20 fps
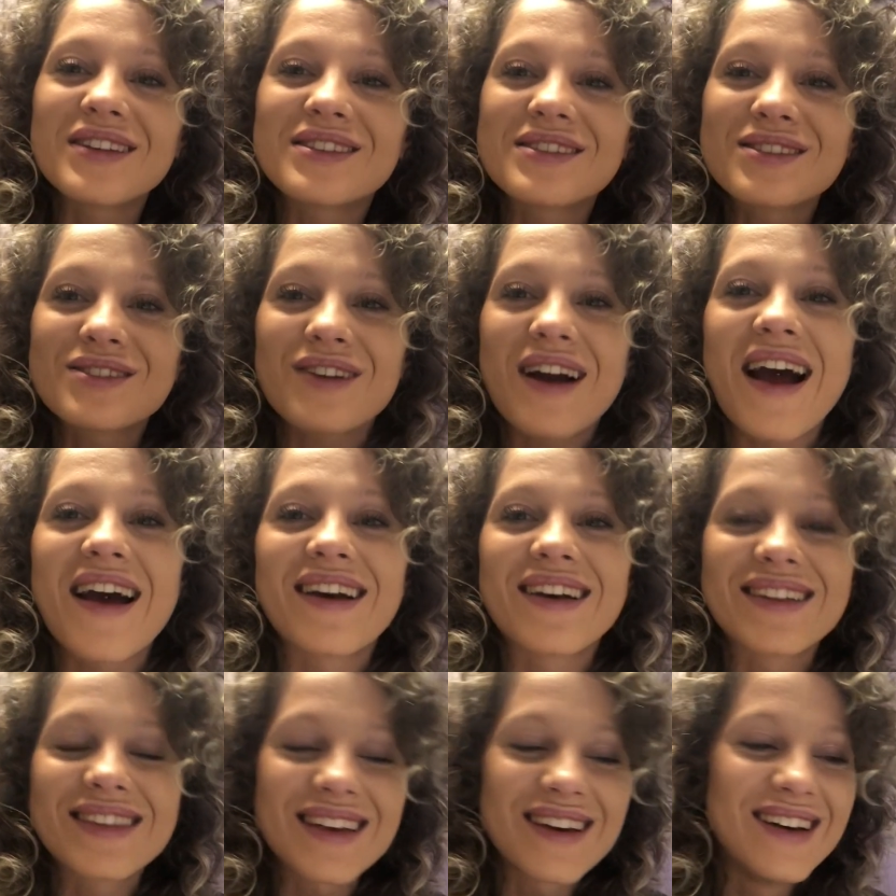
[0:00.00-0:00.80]

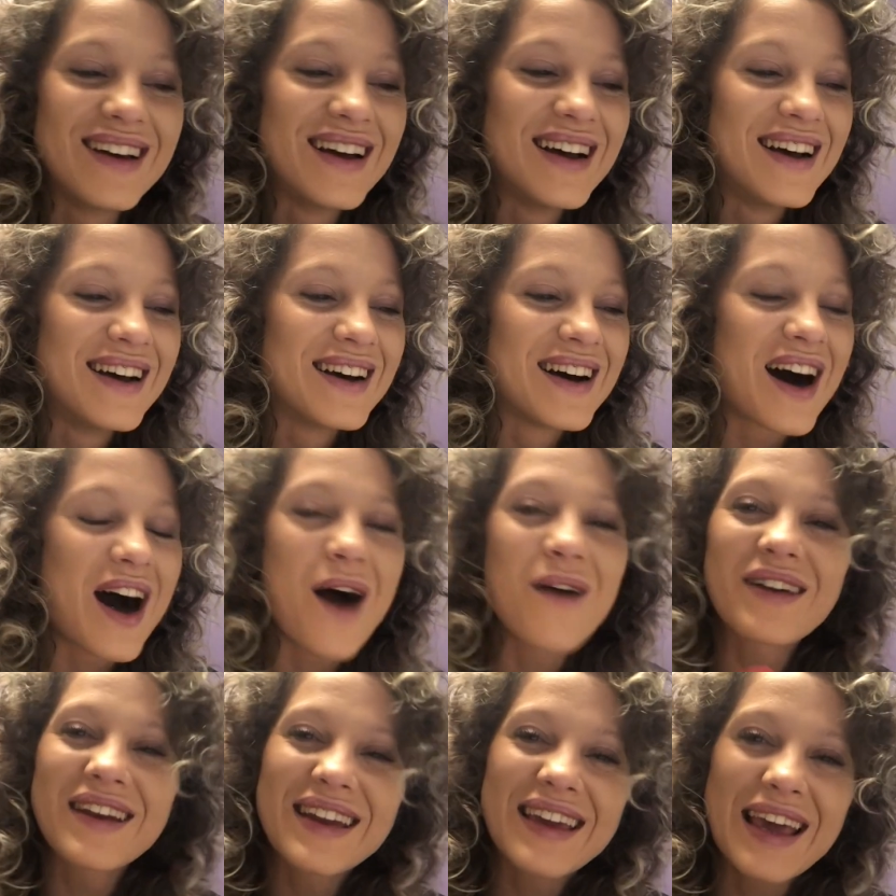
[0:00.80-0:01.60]
strength.
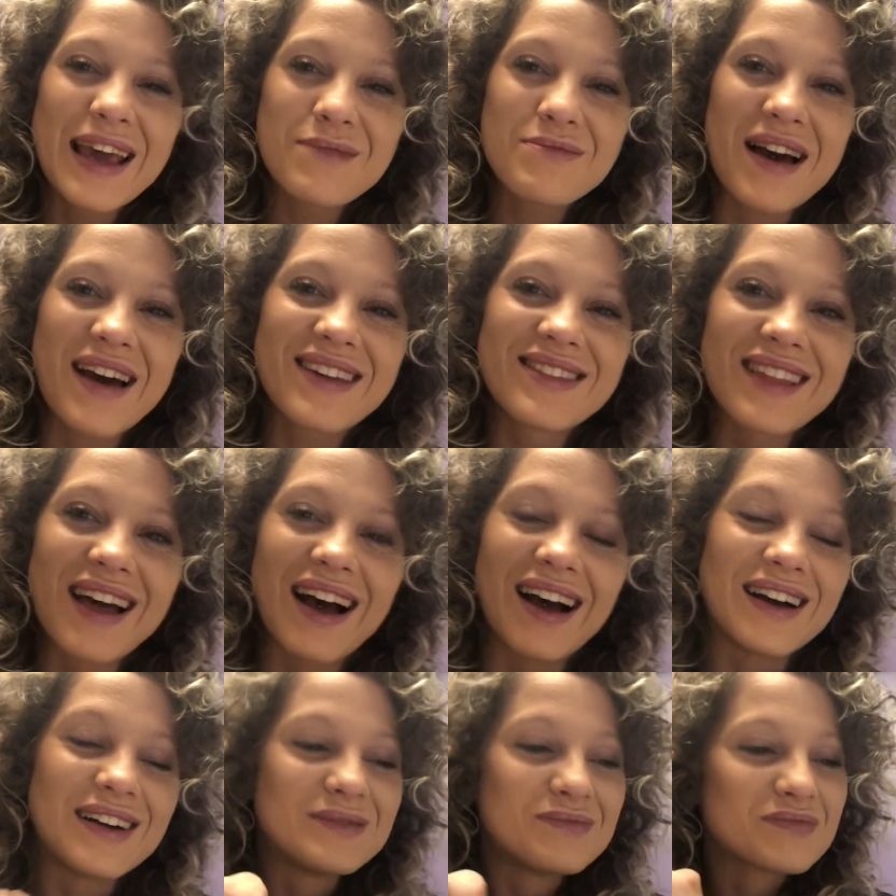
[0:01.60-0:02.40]
I'm going to keep that in
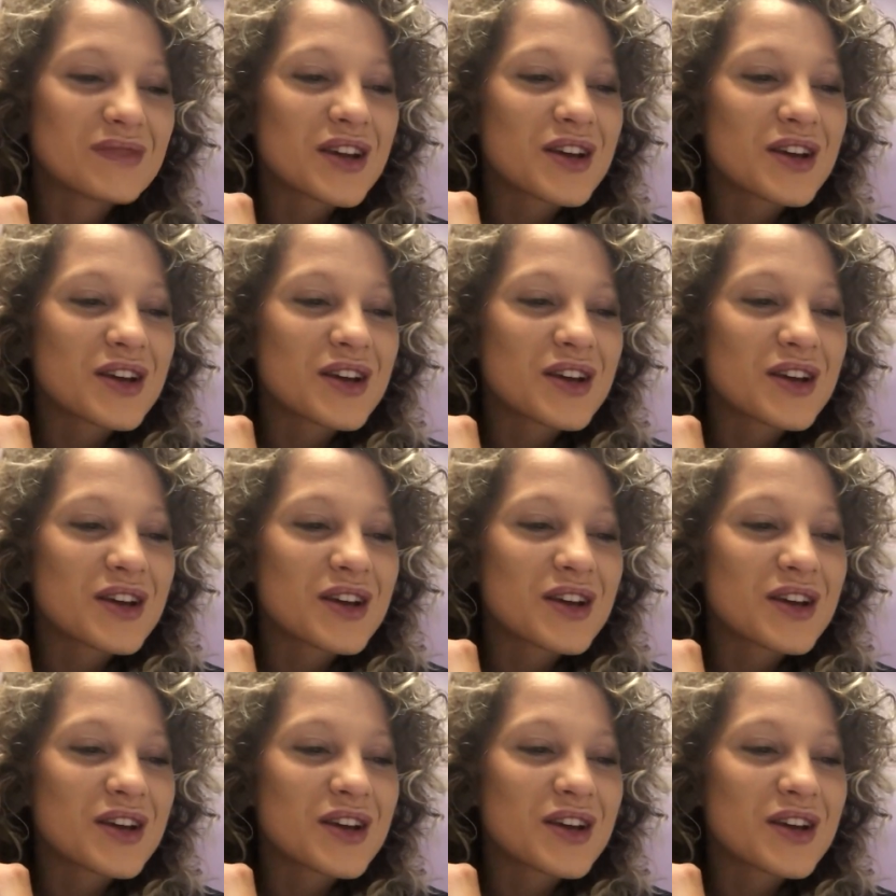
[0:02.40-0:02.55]
there.